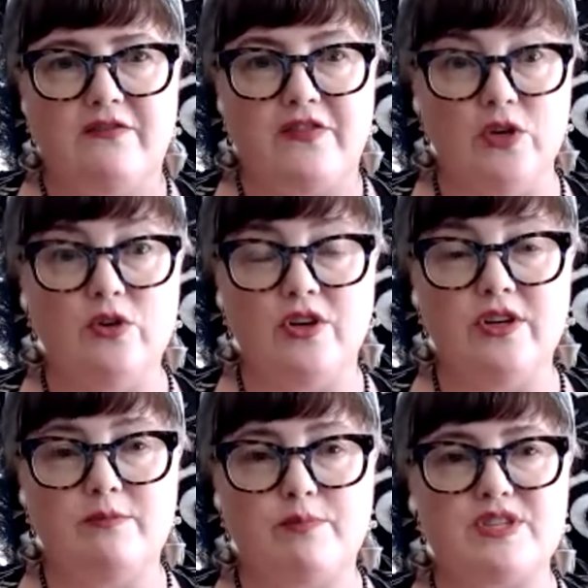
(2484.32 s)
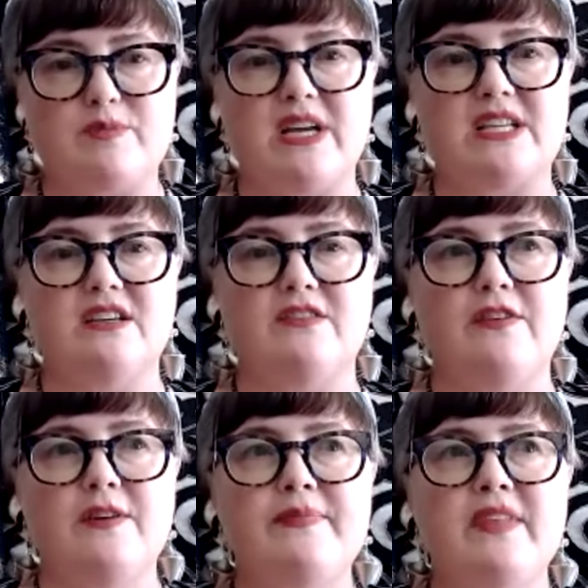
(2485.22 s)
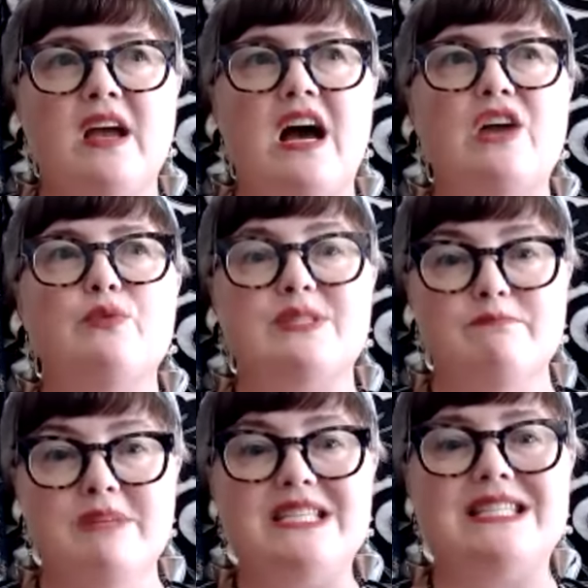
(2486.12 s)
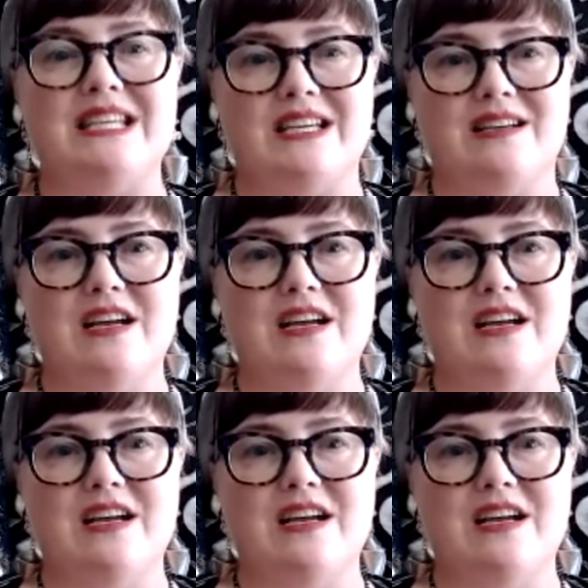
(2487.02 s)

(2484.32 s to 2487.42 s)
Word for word: feel good perspective, I was missing.